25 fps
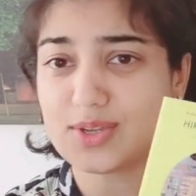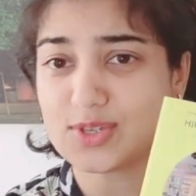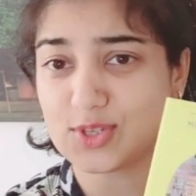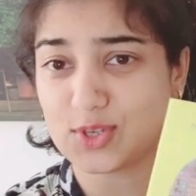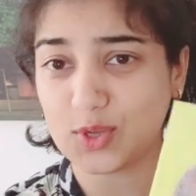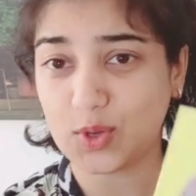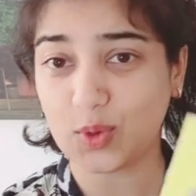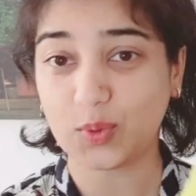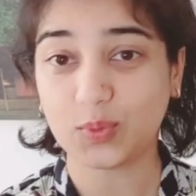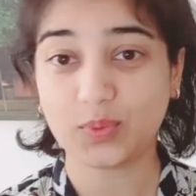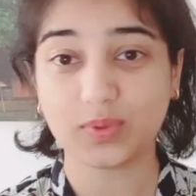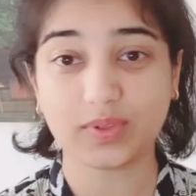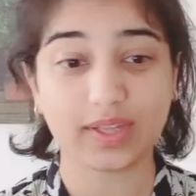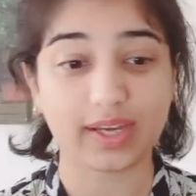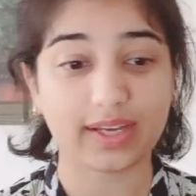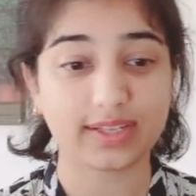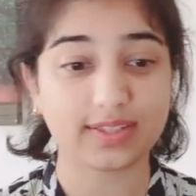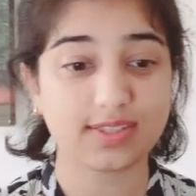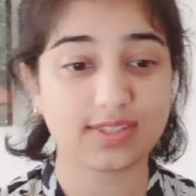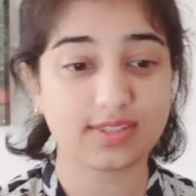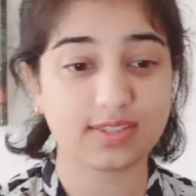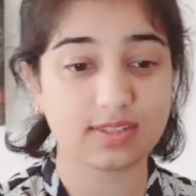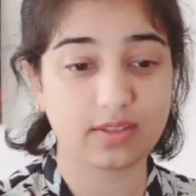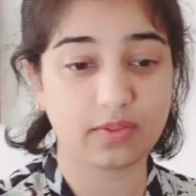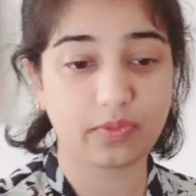So
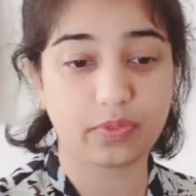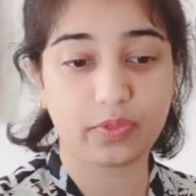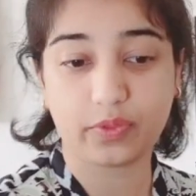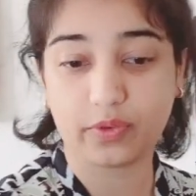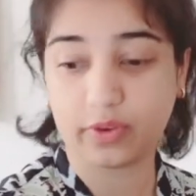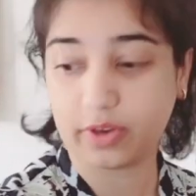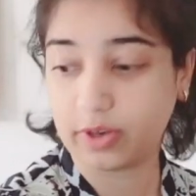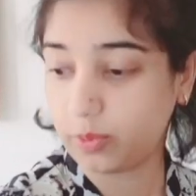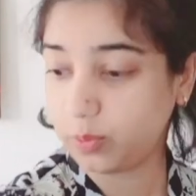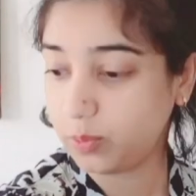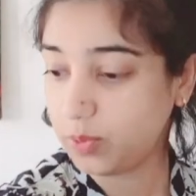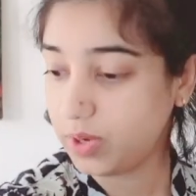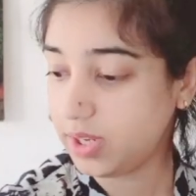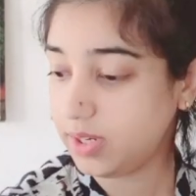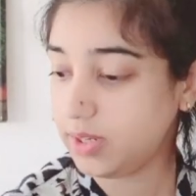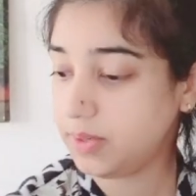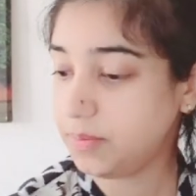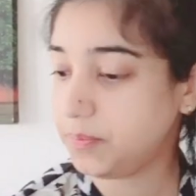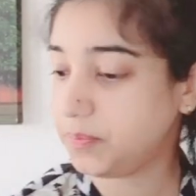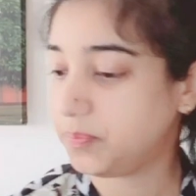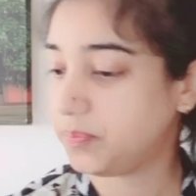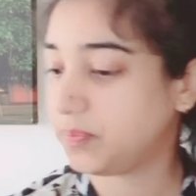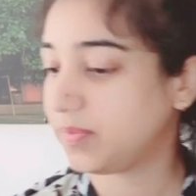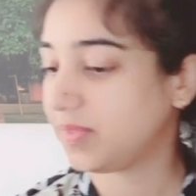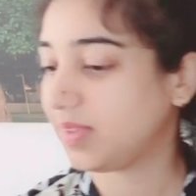that's the third
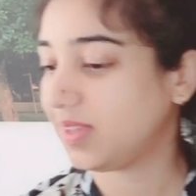one.